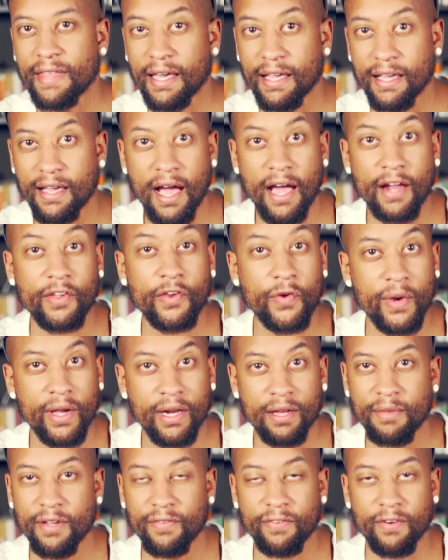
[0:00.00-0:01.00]
that God
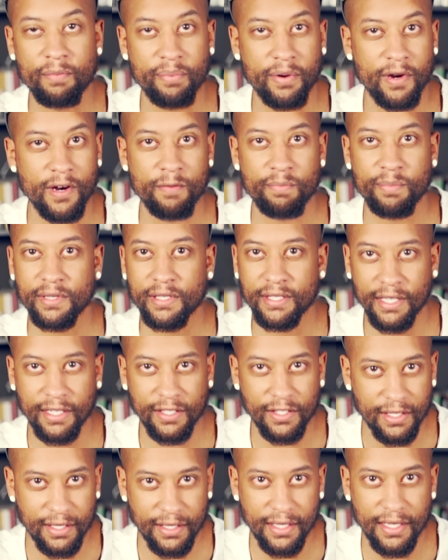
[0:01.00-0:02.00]
created me for a purpose
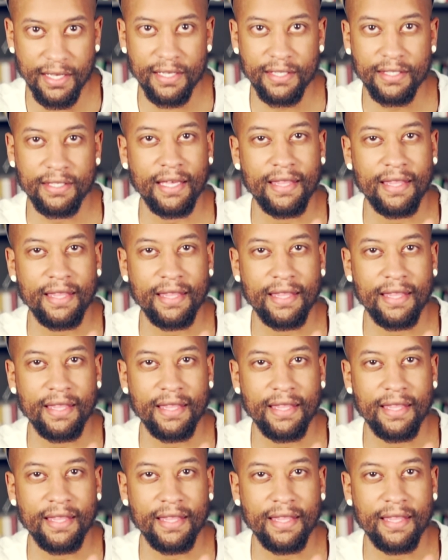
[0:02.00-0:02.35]
such as this,